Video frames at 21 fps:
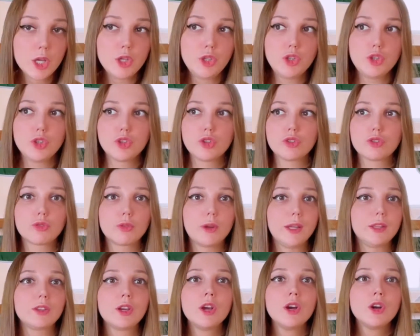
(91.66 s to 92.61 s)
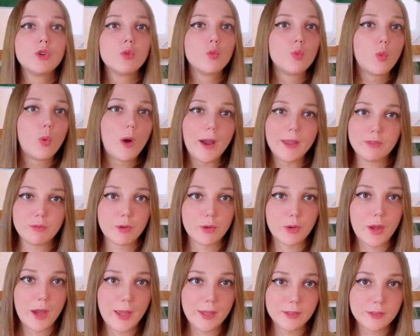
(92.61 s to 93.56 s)
You should write wide
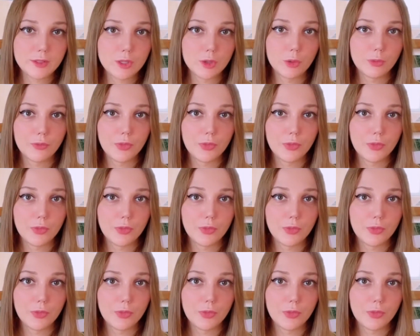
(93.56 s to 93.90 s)
variety of